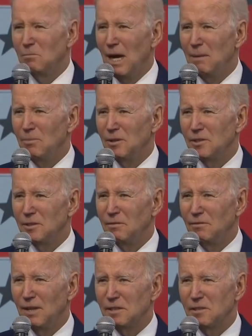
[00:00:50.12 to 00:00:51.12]
My budget
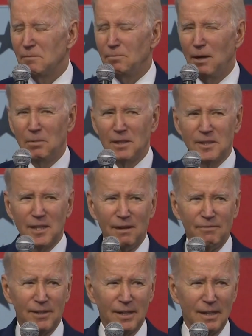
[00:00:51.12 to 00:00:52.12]
invests in public
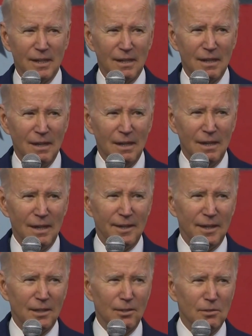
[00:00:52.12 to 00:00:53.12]
safety.
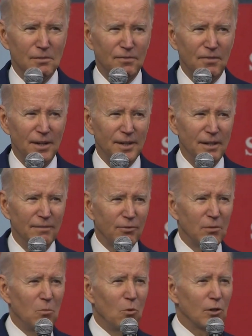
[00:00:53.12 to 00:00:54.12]
It includes funding
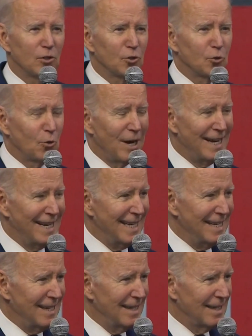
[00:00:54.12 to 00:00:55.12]
for more
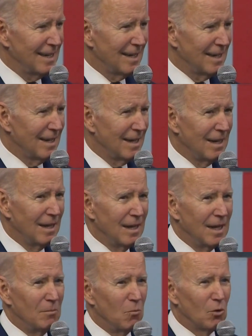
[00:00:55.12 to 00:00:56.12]
training,
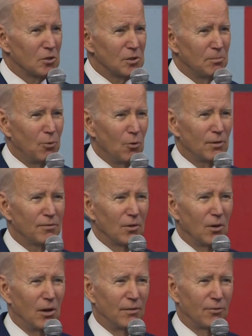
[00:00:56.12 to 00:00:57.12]
more support for
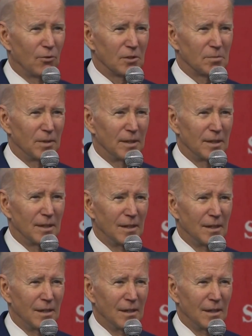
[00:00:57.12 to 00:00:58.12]
law enforcement,
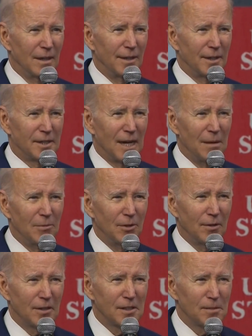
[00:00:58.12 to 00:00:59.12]
at a time when
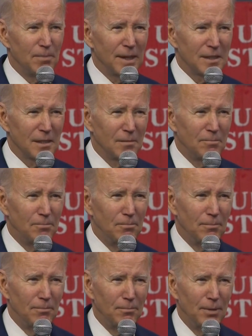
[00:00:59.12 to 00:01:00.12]
they're expected
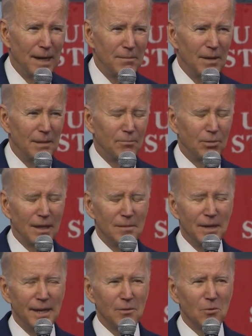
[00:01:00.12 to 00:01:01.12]
to pay, play
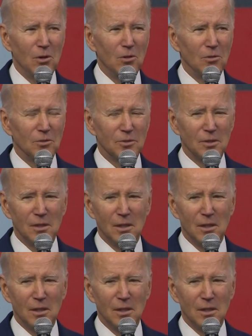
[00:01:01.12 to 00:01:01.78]
many roles.